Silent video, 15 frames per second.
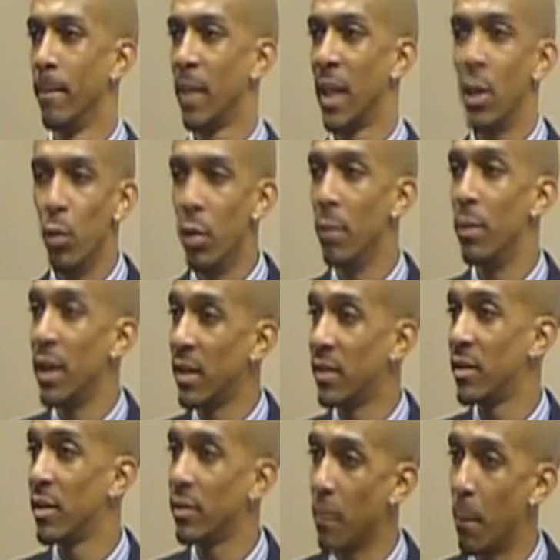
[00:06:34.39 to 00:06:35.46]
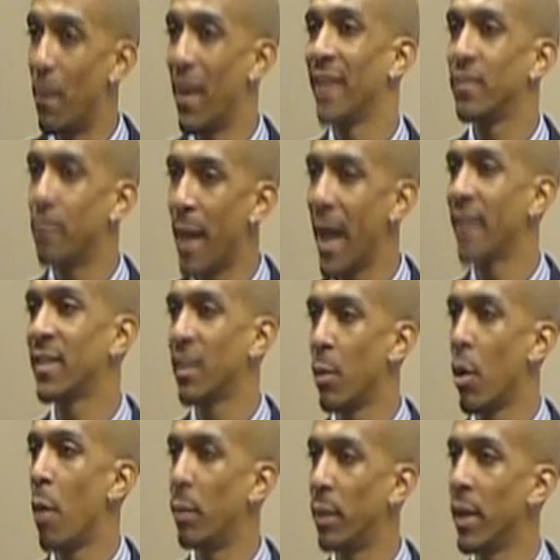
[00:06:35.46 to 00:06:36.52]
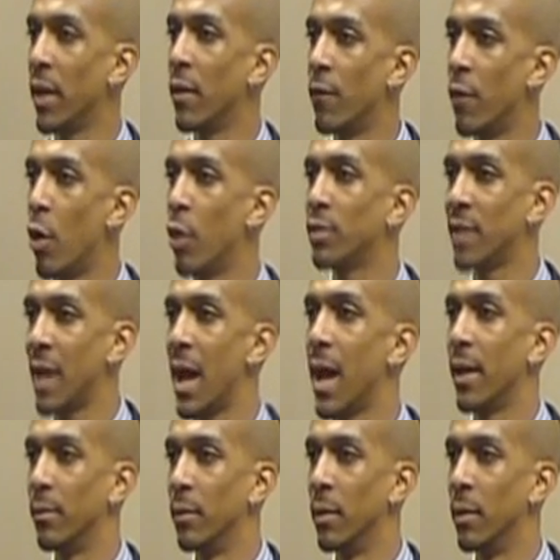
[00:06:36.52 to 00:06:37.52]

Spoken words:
He wouldn't be considered the best basketball player of all time.